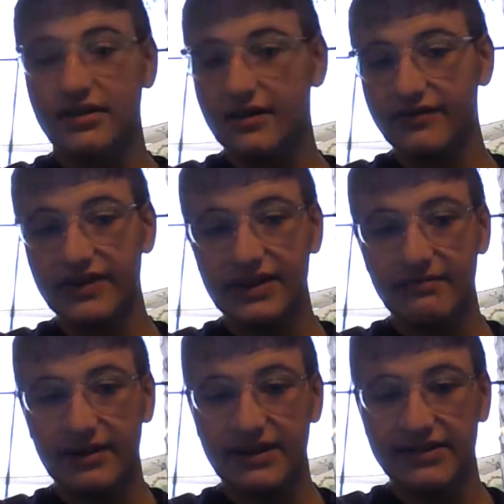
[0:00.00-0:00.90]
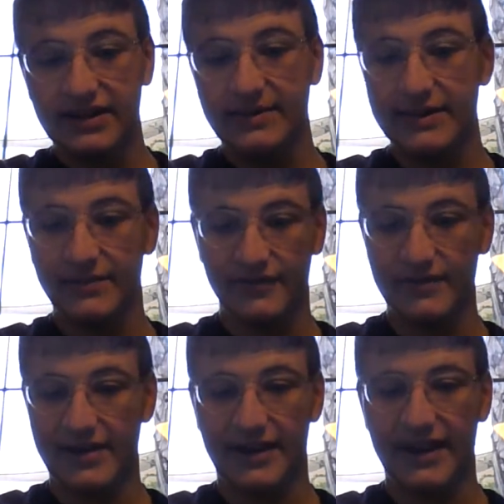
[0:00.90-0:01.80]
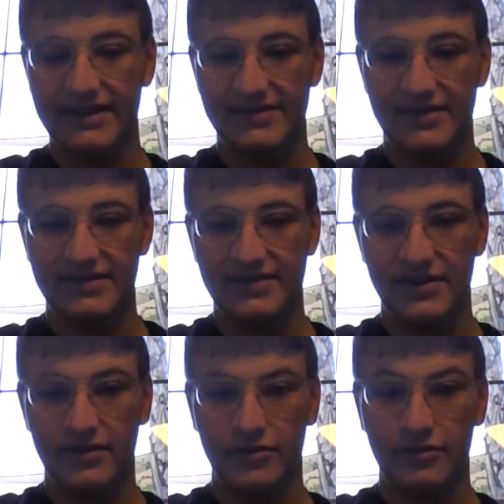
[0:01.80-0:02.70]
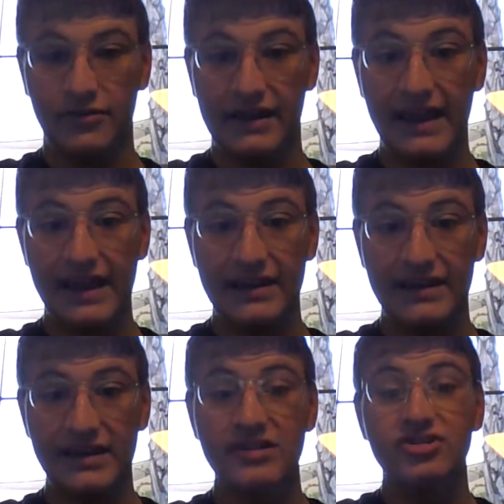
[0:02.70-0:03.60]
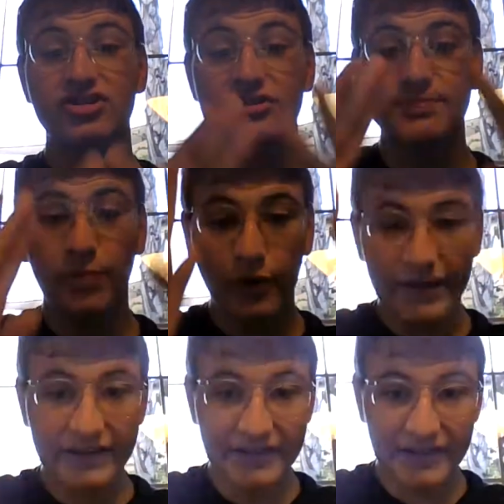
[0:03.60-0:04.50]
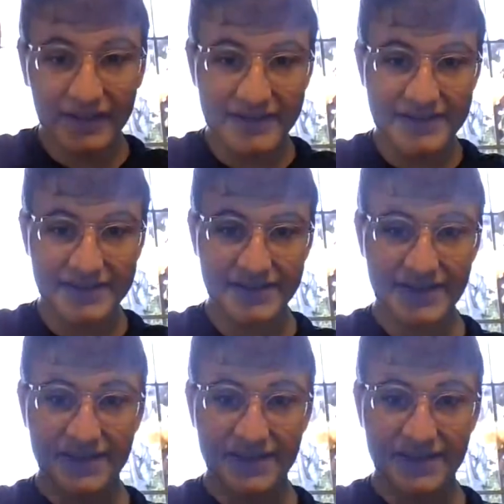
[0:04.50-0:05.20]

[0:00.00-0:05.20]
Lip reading: I figured, why not talk about a movie about ice? So, again, spoilers,